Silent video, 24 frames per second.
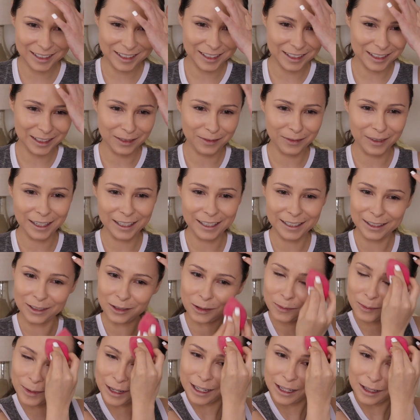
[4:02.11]
She's my
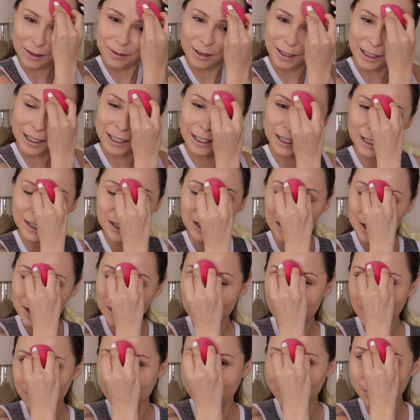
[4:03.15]
little baby,
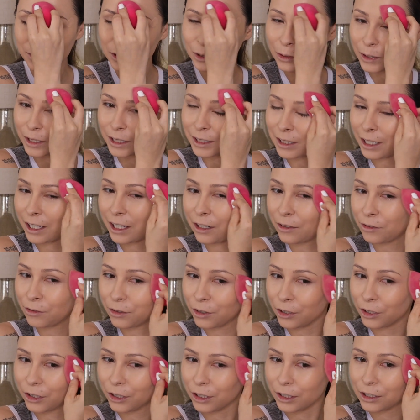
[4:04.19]
but I'm so excited
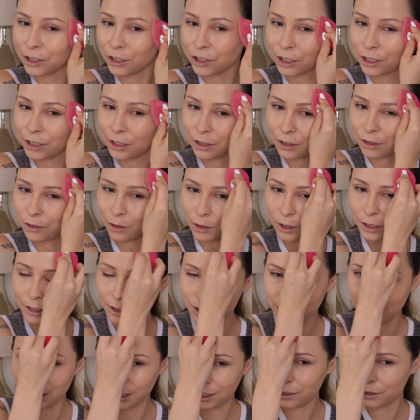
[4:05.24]
for her and she's so
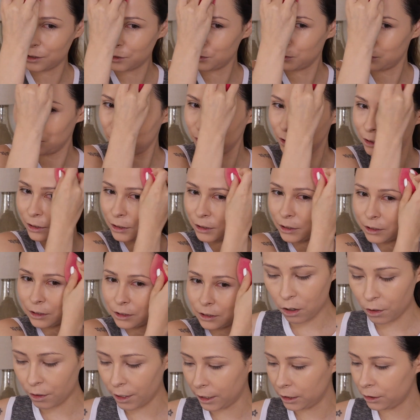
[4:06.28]
excited too.
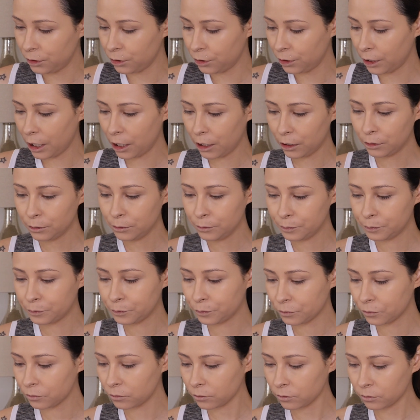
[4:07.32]
All right, so now
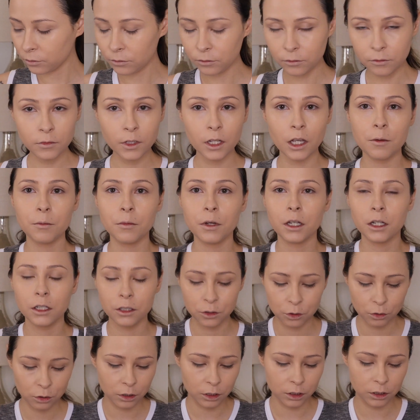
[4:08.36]
I'm
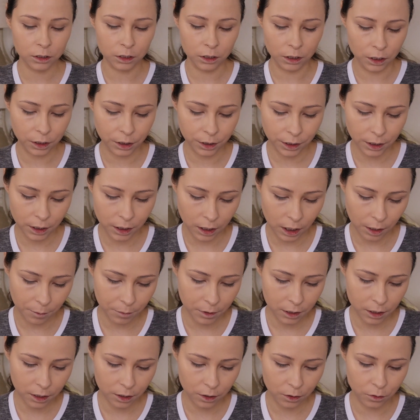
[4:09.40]
gonna do concealer, and
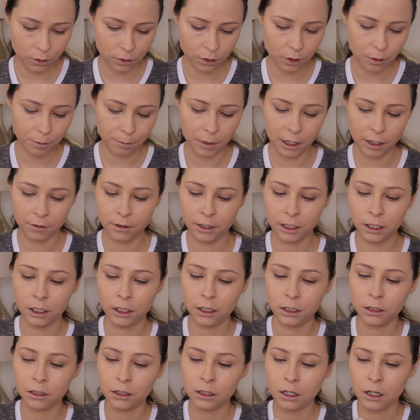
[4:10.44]
I'm gonna use the
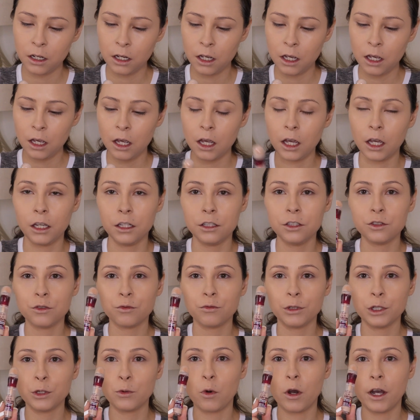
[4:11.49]
Maybelline
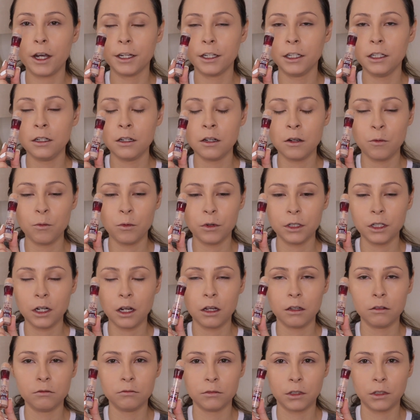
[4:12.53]
Age Rewind one.